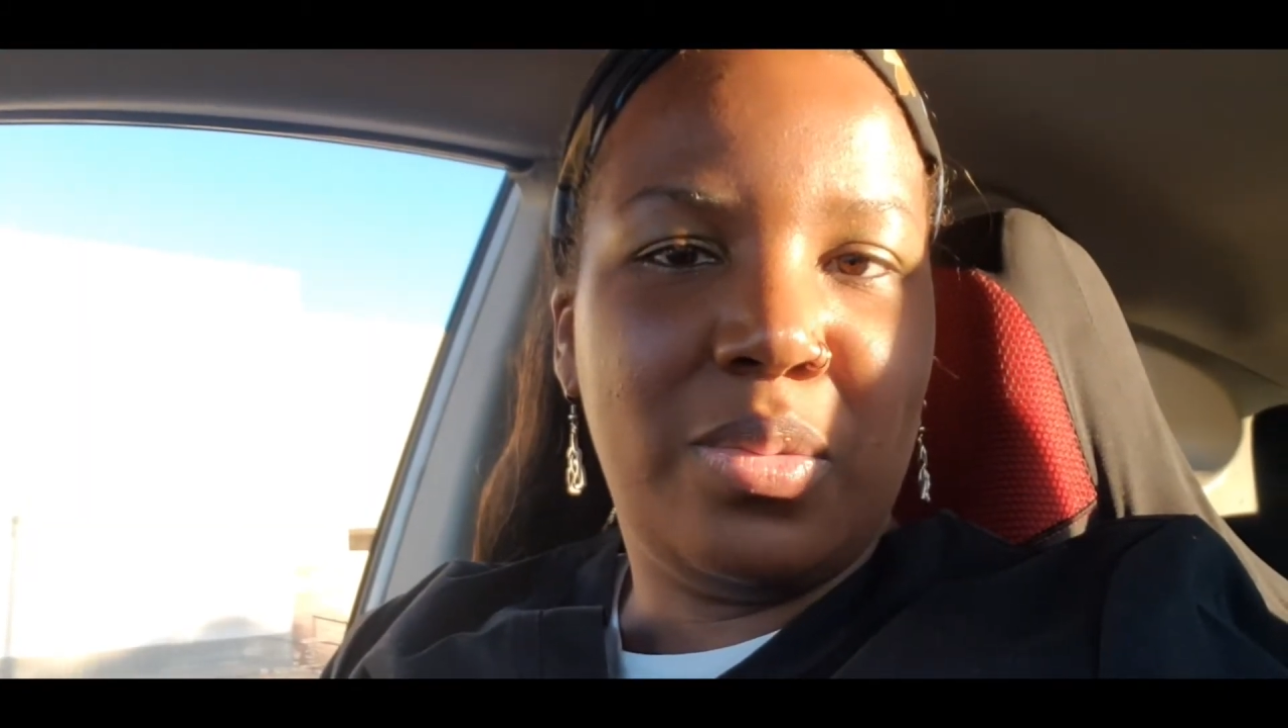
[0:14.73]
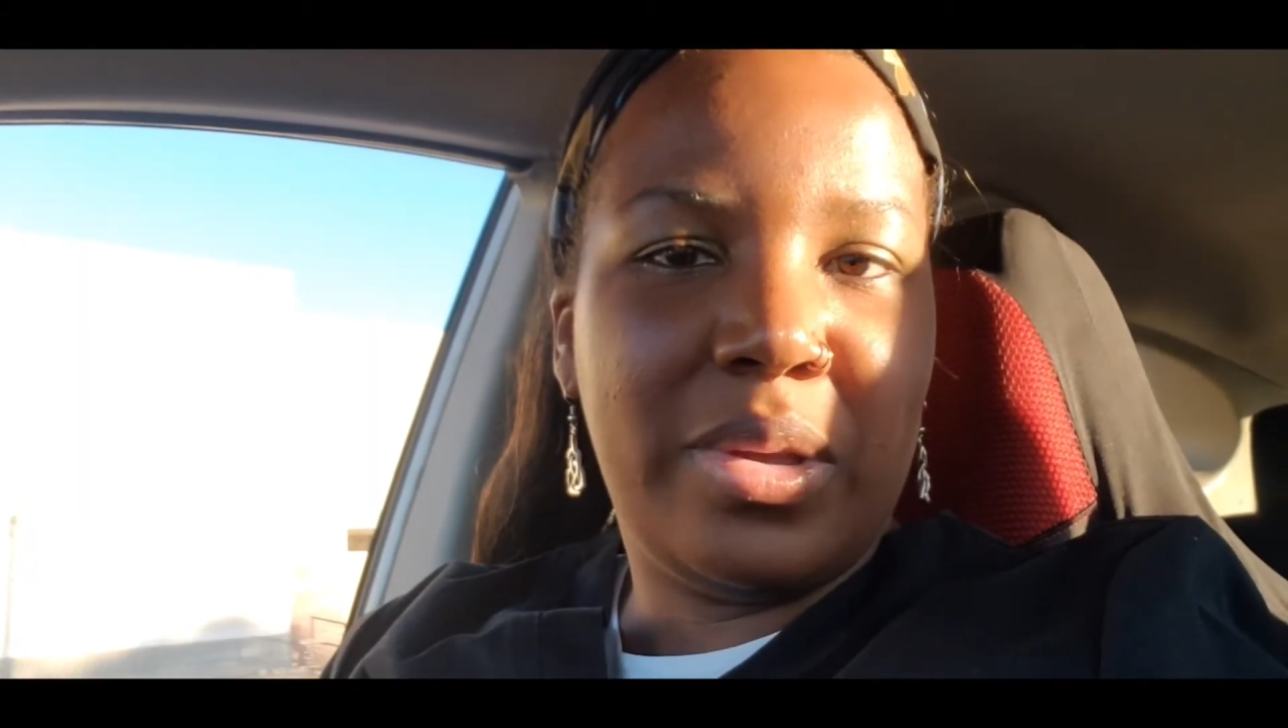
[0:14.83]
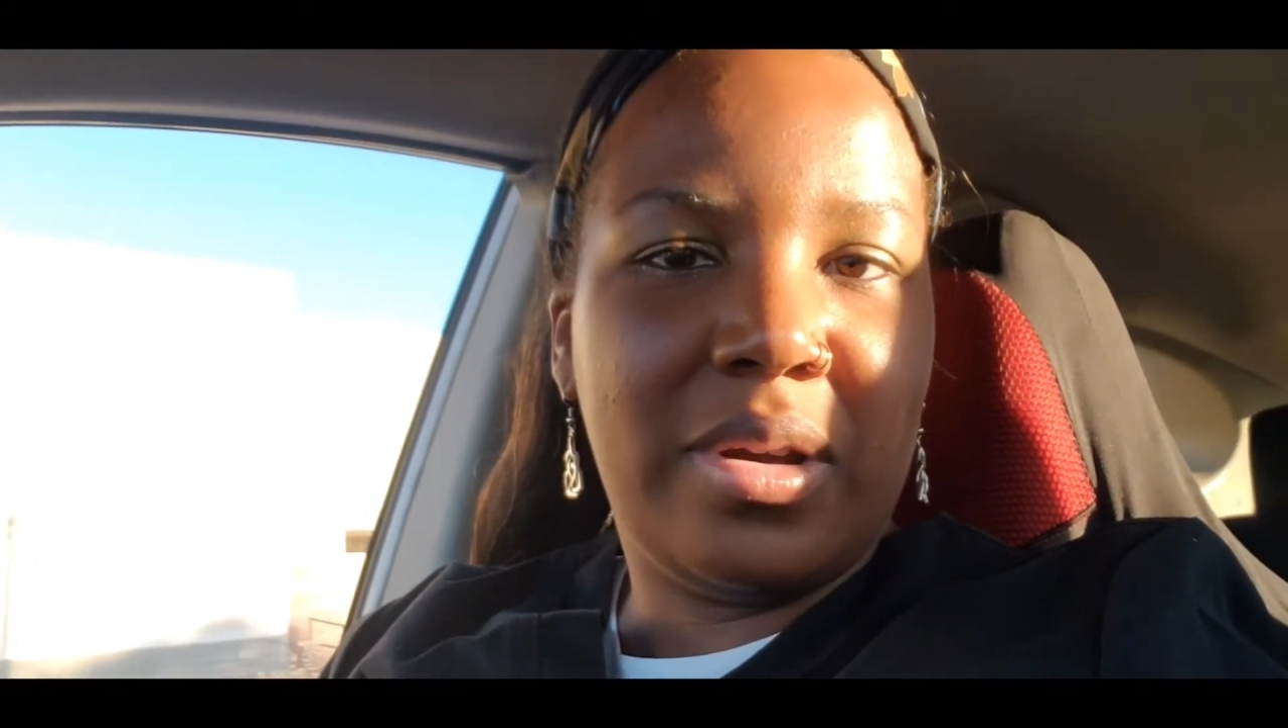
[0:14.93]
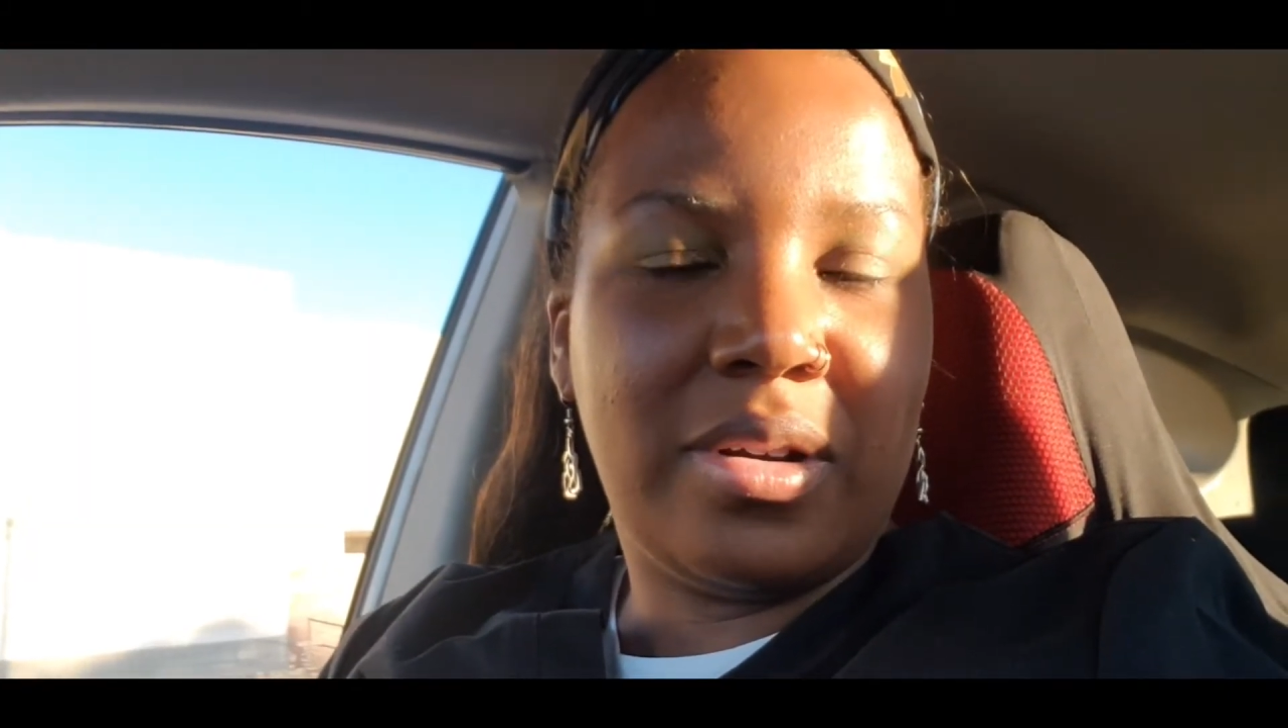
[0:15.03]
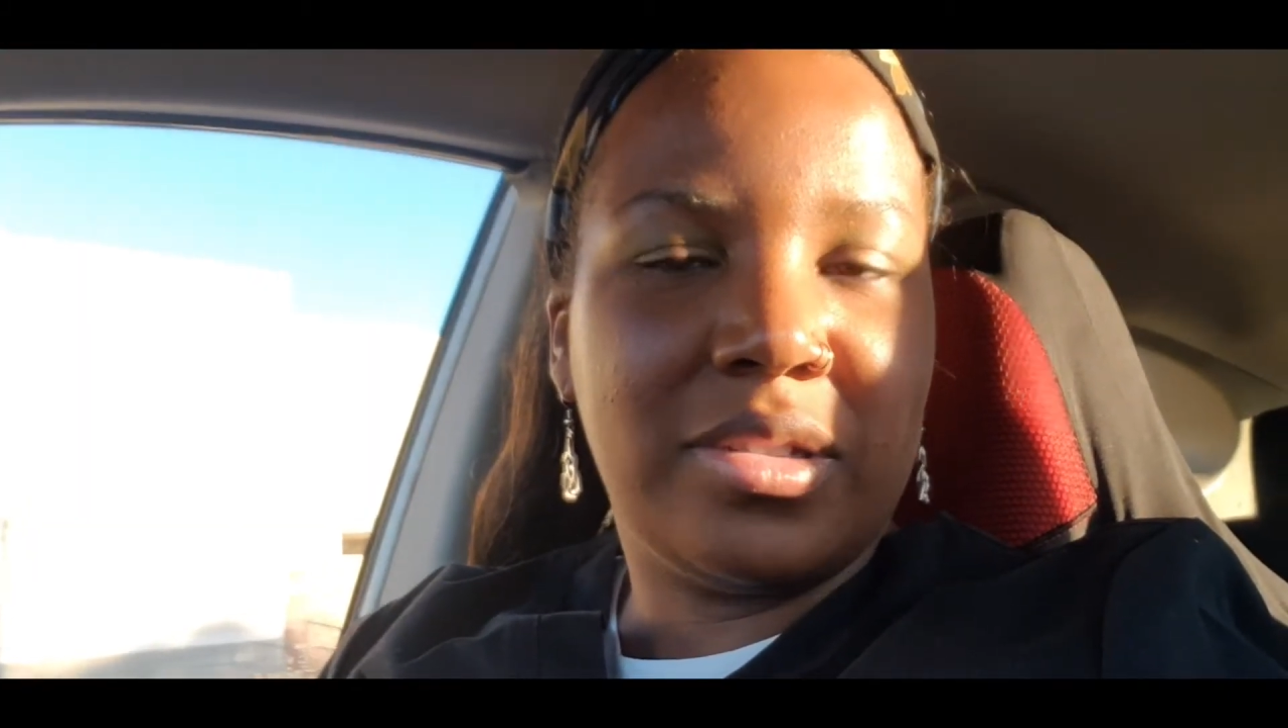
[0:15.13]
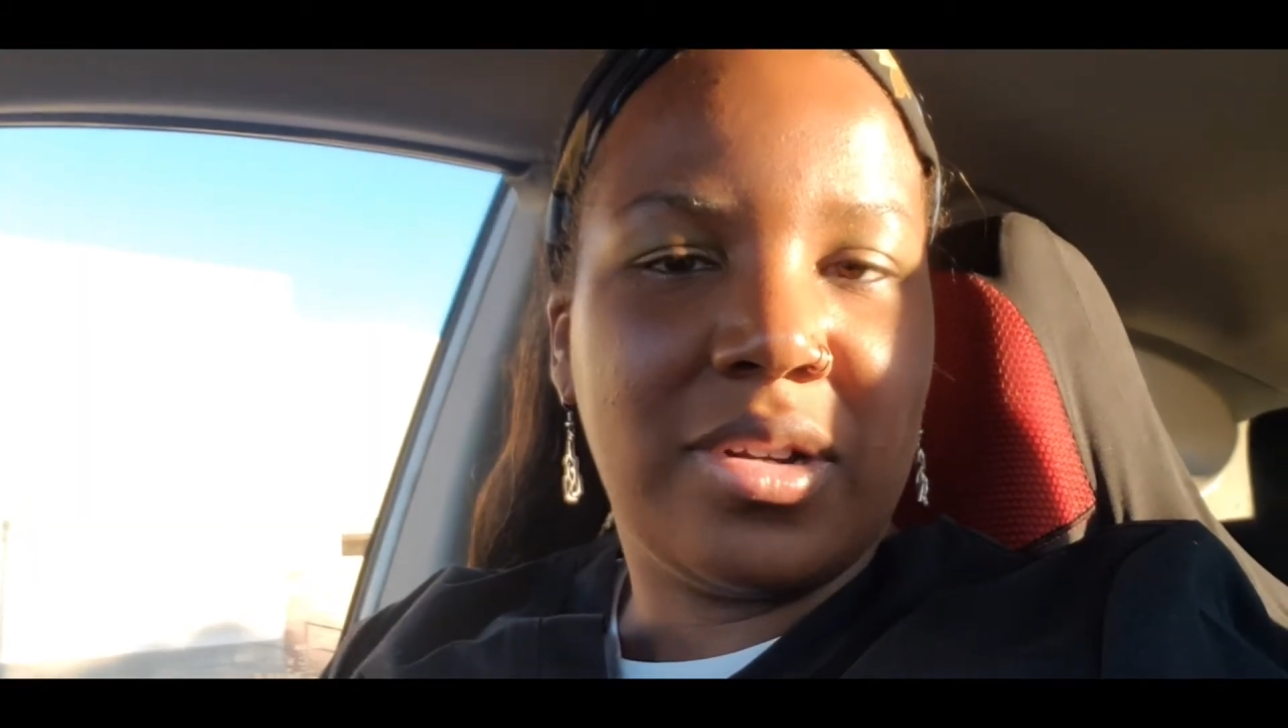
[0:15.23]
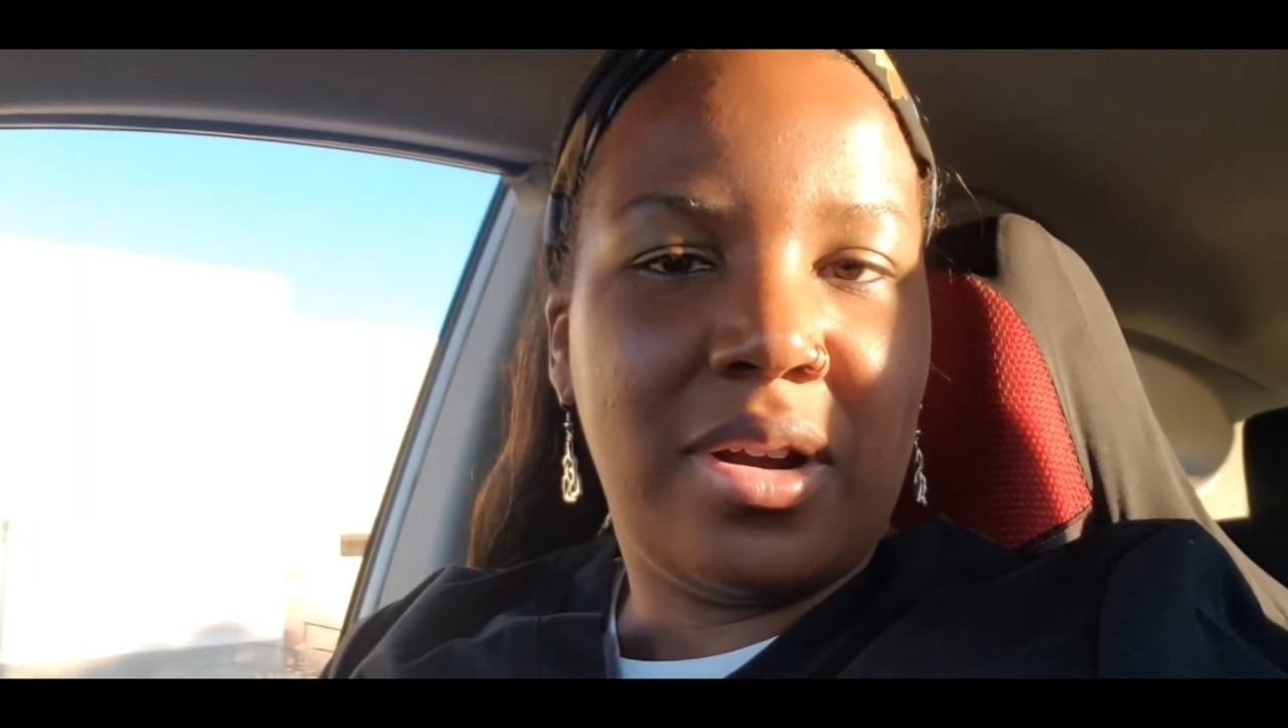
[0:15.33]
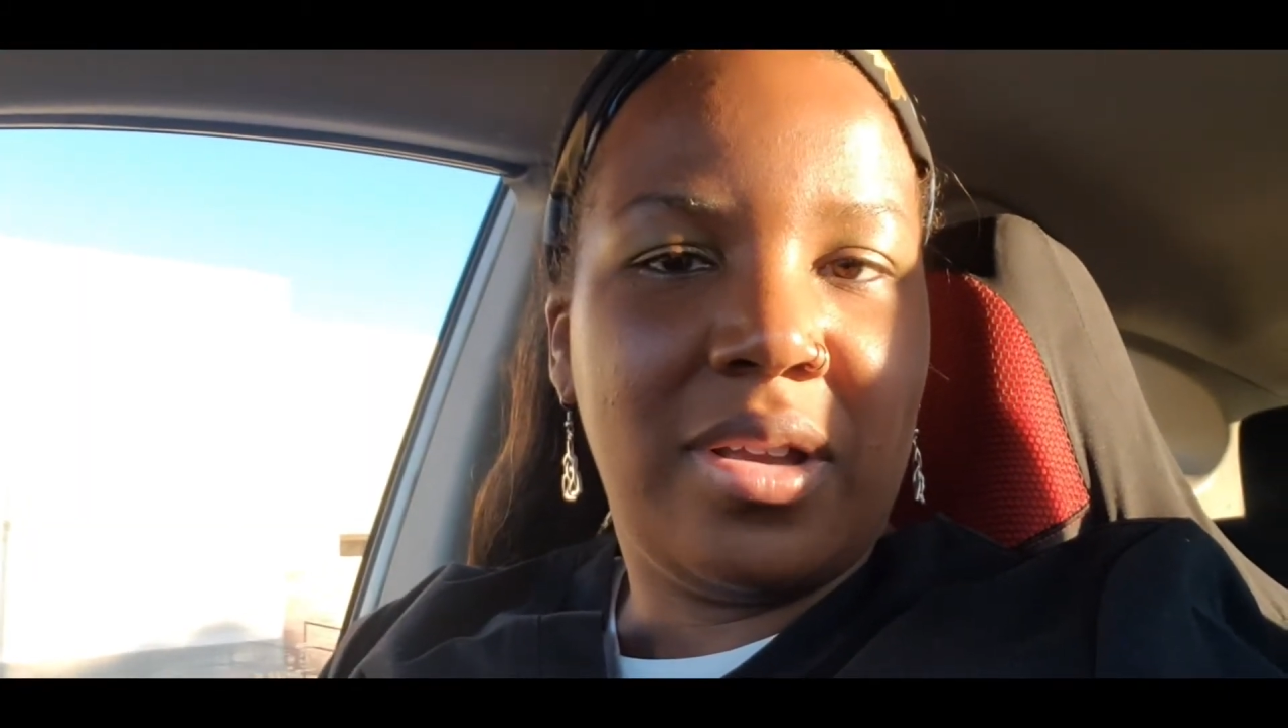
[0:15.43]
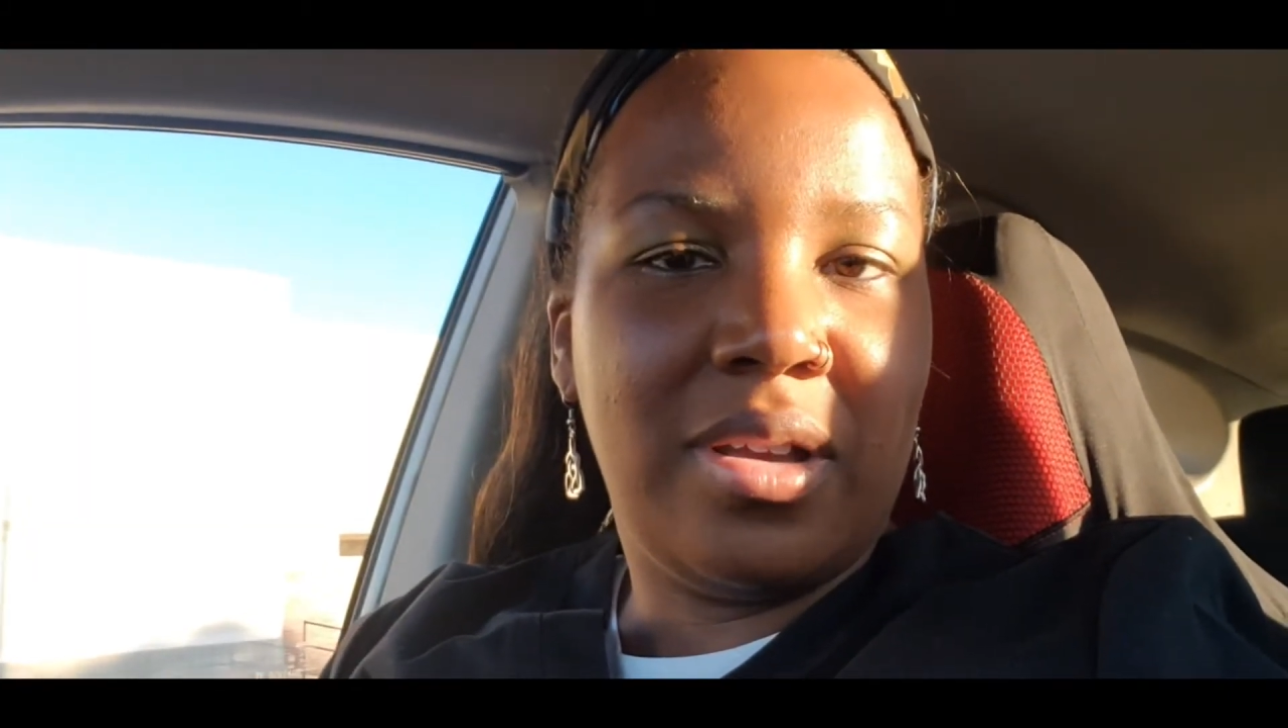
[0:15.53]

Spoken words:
We are starting